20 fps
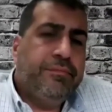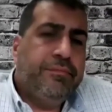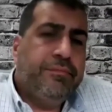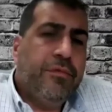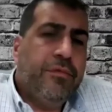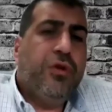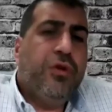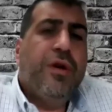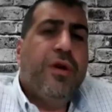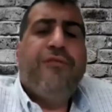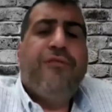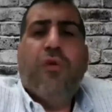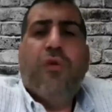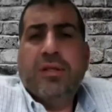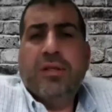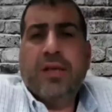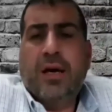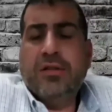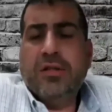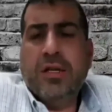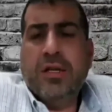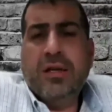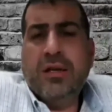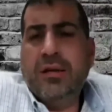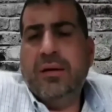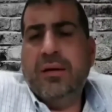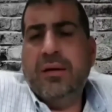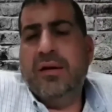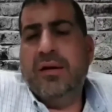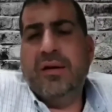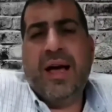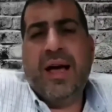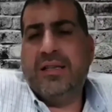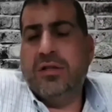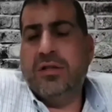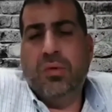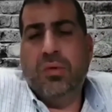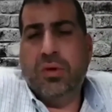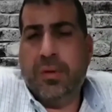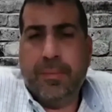3-4 towns, and it has to
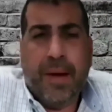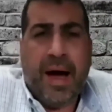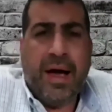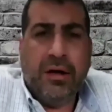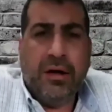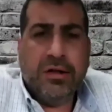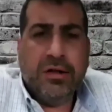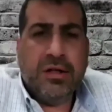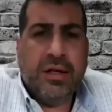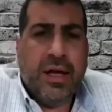do with the miles